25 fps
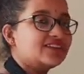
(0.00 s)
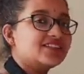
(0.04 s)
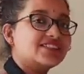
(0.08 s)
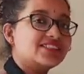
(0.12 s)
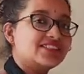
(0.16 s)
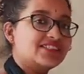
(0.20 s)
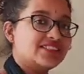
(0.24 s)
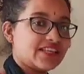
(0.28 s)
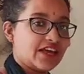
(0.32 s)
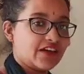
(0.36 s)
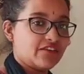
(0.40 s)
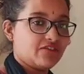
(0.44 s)

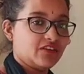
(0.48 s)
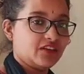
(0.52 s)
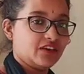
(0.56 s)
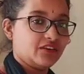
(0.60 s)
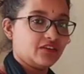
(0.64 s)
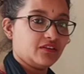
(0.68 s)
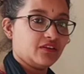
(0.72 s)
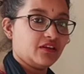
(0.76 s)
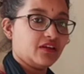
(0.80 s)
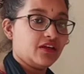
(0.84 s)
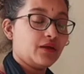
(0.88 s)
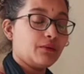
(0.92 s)

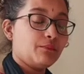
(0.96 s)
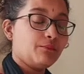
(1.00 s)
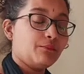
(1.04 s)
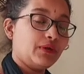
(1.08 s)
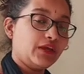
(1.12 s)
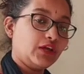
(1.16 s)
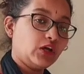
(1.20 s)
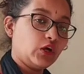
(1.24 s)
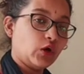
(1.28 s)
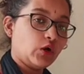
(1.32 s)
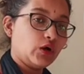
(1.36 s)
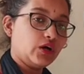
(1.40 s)
7
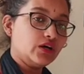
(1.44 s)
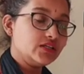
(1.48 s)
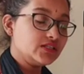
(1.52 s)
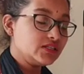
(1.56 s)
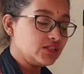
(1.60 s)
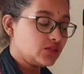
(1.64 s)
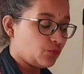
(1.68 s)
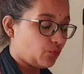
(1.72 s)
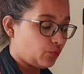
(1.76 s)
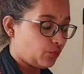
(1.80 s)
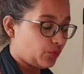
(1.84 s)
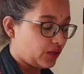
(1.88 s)

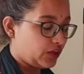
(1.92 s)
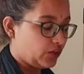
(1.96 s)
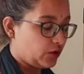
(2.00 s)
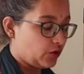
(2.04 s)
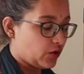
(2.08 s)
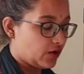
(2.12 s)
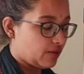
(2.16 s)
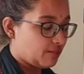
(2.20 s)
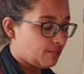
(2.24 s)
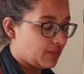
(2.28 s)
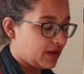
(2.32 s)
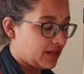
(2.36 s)
because when
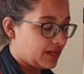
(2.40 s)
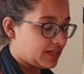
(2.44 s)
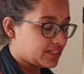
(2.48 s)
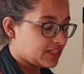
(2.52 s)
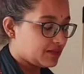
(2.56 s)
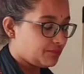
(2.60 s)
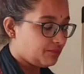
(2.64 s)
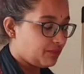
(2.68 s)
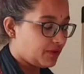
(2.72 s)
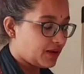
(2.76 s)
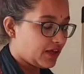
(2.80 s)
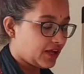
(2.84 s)
you are
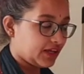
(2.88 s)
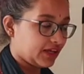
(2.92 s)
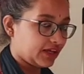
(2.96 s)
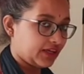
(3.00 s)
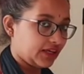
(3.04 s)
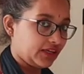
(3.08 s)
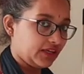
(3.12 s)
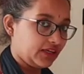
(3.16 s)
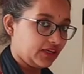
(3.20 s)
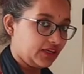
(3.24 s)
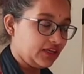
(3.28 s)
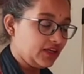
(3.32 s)

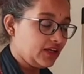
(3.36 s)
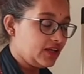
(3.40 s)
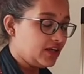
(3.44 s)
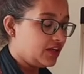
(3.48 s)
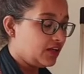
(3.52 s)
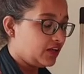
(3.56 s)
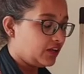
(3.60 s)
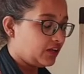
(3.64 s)
multiplying